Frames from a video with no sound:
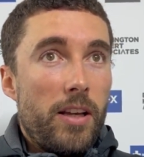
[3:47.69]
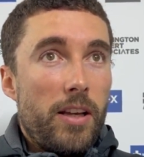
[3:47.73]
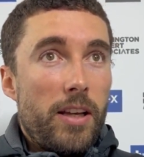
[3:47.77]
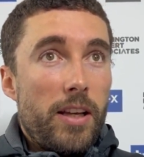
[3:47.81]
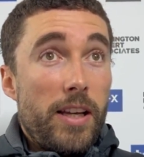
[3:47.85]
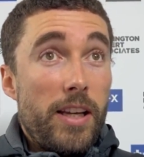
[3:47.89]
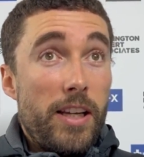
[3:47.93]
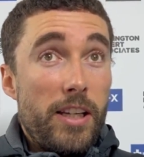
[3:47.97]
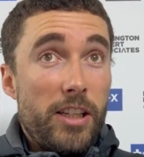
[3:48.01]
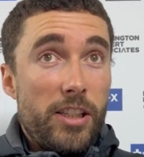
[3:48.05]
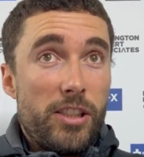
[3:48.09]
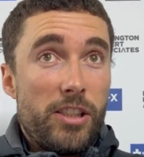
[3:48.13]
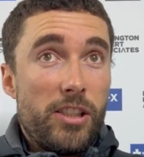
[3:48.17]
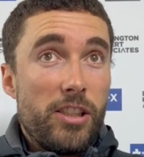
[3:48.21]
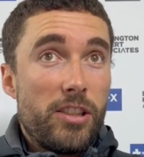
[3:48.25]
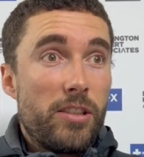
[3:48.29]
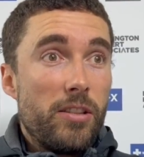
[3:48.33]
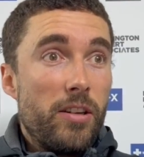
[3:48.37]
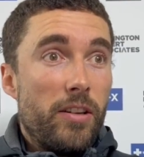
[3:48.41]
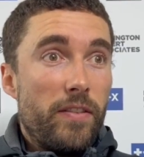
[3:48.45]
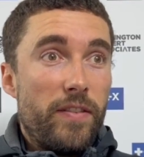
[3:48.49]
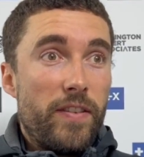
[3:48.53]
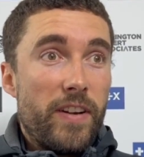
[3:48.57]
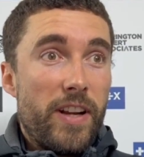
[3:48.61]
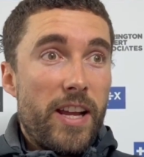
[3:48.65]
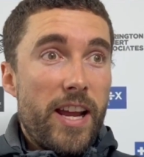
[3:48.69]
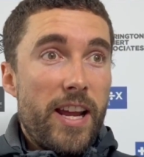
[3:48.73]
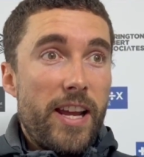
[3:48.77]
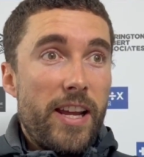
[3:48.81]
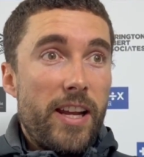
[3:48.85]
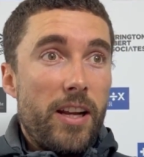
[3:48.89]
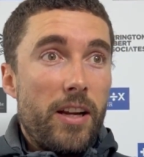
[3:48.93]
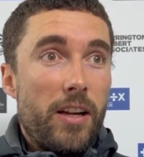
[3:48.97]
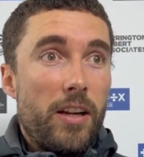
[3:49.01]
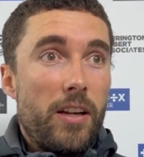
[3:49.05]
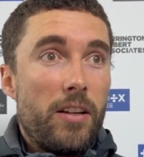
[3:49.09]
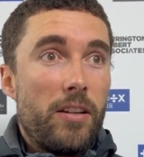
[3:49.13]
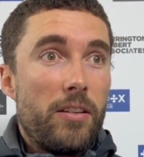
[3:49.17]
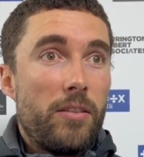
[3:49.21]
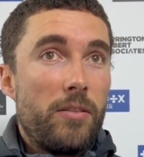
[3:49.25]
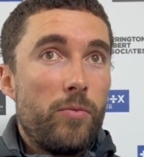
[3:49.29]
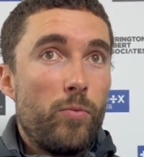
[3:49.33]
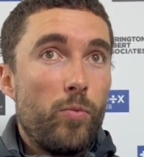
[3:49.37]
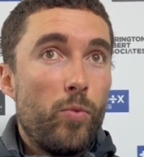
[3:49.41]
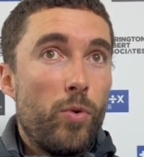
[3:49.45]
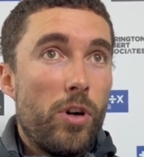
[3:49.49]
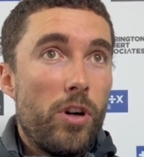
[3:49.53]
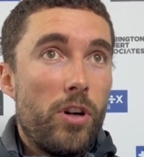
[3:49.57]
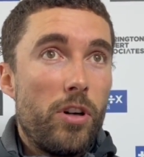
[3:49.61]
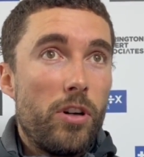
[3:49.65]
It's just not forgetting
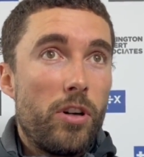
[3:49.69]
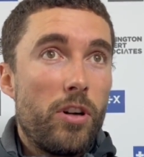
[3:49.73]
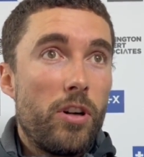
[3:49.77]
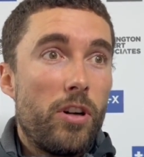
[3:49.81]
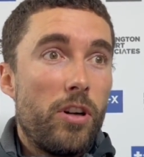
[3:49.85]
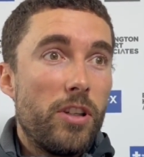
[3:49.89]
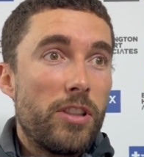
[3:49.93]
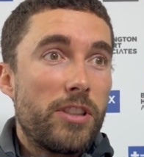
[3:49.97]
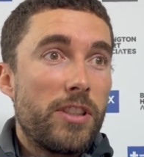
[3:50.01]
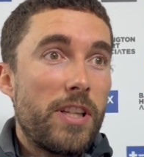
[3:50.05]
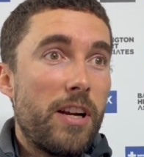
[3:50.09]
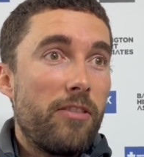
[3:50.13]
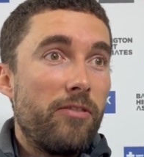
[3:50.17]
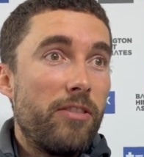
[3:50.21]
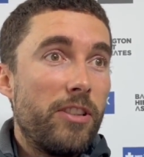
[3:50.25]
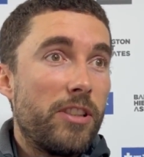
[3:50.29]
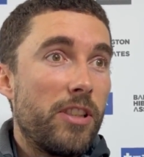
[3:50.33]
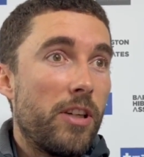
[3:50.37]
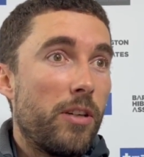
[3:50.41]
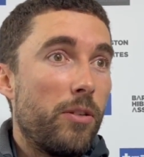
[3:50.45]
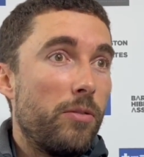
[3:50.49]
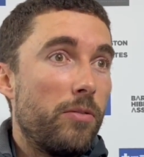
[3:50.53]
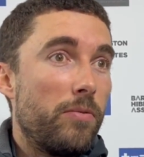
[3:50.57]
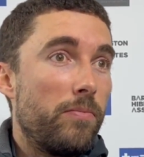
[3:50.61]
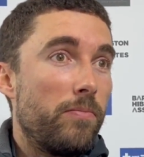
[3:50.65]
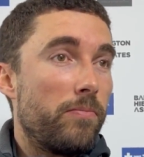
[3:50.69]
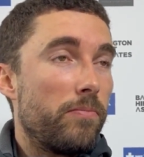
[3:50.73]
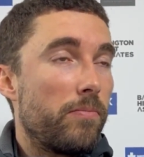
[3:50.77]
what got us that result.